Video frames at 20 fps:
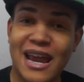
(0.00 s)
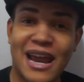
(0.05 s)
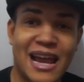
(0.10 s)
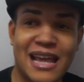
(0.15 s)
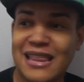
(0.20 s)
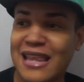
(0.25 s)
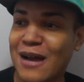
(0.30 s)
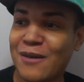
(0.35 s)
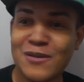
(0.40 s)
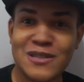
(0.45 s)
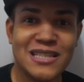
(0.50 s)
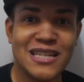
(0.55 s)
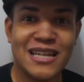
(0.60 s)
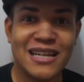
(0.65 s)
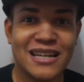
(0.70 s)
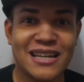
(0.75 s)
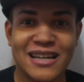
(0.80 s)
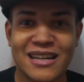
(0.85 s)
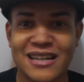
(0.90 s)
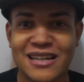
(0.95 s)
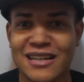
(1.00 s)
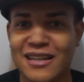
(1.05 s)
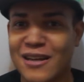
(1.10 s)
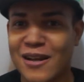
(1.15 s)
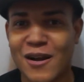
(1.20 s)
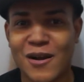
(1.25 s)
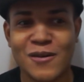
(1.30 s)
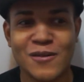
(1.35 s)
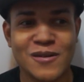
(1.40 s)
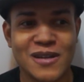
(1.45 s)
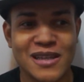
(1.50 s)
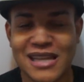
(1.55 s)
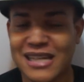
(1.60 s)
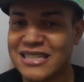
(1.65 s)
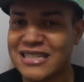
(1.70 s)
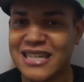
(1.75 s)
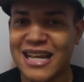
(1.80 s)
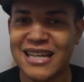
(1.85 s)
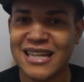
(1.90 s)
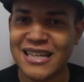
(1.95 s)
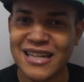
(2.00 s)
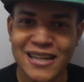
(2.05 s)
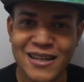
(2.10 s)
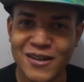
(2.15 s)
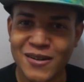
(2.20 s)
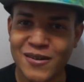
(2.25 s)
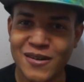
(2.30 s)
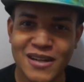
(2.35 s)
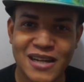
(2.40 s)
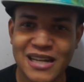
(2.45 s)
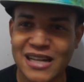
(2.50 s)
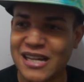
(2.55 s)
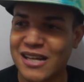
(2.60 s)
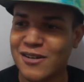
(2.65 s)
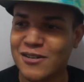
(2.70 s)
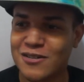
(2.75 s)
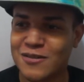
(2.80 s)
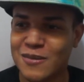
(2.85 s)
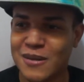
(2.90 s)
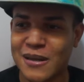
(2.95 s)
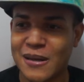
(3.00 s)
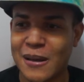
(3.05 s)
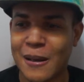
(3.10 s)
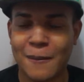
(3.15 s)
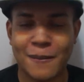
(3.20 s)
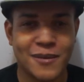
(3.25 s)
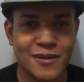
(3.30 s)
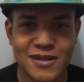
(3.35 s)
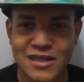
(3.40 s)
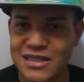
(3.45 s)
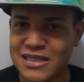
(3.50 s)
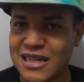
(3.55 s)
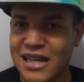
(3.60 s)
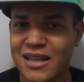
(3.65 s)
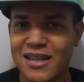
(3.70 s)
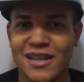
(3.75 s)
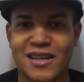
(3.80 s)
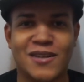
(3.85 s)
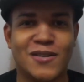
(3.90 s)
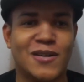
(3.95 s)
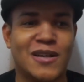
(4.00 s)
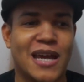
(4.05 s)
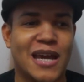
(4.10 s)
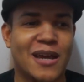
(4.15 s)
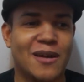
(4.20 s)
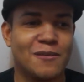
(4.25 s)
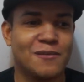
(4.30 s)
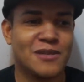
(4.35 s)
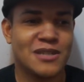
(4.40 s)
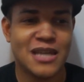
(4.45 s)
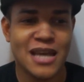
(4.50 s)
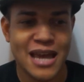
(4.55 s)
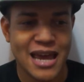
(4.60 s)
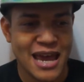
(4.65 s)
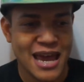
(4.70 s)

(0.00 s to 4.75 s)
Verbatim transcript: And that was it. You know, and that's Silent Hill. And there's been a million Silent Hill games